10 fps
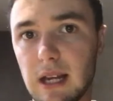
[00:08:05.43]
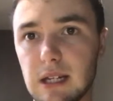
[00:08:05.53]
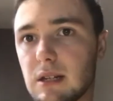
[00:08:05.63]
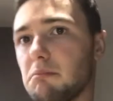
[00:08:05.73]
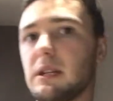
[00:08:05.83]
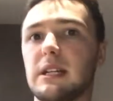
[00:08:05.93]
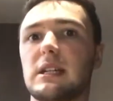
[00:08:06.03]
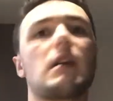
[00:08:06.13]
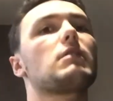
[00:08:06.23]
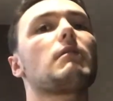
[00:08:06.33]
that needs completely
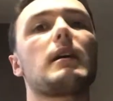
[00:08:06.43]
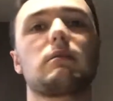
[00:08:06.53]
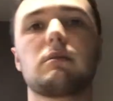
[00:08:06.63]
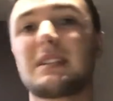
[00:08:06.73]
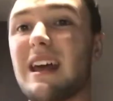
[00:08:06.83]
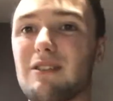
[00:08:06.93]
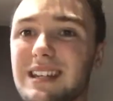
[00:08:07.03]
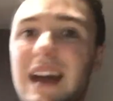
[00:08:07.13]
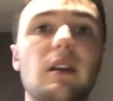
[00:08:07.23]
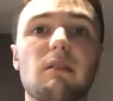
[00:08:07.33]

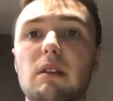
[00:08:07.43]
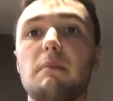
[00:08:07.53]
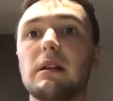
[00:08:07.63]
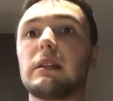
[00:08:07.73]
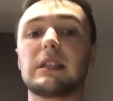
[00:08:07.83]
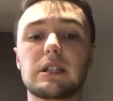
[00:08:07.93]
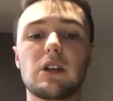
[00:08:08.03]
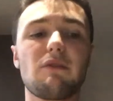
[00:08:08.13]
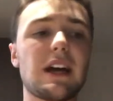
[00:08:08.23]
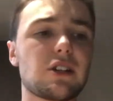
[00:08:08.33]
tearing down and rebuilding this
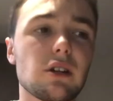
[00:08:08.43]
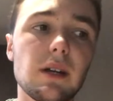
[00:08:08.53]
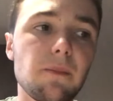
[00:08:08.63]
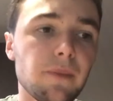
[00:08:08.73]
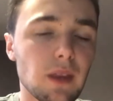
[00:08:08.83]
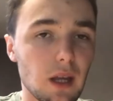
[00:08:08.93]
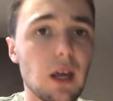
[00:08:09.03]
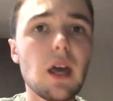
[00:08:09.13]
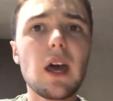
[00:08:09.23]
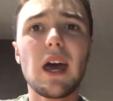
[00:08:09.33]
new factory.
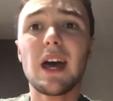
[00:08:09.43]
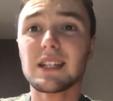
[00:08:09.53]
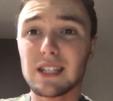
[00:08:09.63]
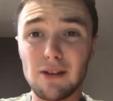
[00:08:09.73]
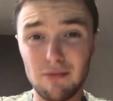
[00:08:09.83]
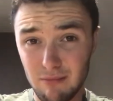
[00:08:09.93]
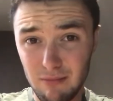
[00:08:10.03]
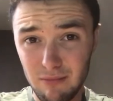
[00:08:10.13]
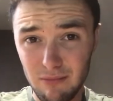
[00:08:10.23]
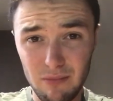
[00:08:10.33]
So
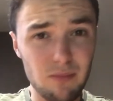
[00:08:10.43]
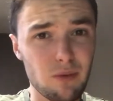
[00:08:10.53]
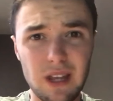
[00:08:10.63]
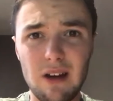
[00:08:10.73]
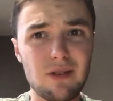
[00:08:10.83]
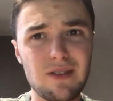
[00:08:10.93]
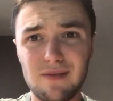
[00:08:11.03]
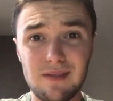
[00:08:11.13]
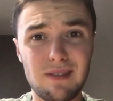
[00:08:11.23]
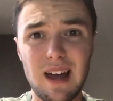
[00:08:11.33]
without
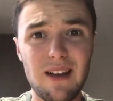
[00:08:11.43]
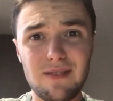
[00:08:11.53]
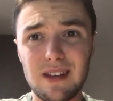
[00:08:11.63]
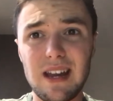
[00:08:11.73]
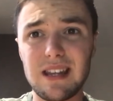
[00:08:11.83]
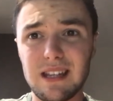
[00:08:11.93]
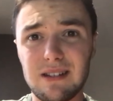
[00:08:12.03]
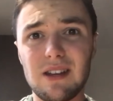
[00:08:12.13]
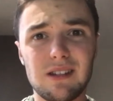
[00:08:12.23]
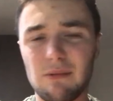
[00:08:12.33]
even having
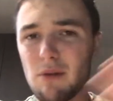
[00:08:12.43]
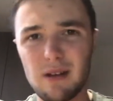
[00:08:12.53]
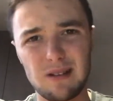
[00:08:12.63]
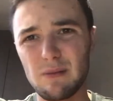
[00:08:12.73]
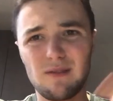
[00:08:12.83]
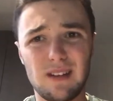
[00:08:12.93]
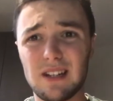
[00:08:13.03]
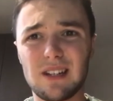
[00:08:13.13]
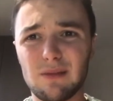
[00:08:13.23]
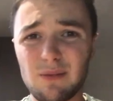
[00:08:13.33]
anything done, they won't be able to move
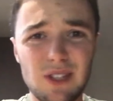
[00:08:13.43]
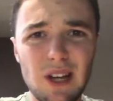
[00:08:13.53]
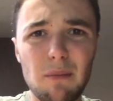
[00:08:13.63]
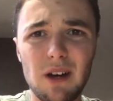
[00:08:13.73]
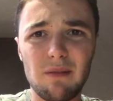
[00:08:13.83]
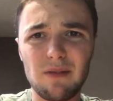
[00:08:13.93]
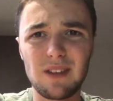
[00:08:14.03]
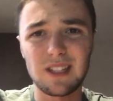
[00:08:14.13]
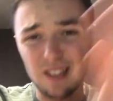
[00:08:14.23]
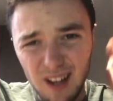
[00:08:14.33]
in until summer
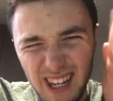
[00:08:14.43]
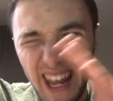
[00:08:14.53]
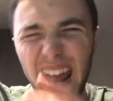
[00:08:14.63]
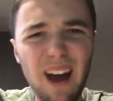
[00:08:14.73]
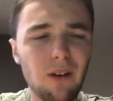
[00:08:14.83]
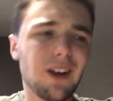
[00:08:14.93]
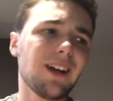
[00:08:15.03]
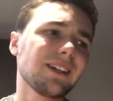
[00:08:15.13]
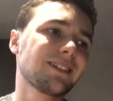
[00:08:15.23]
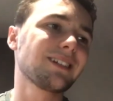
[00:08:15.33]
if they start now,
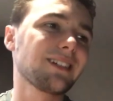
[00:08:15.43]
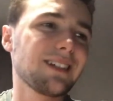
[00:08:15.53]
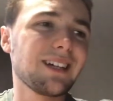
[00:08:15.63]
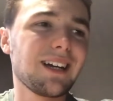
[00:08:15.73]
like...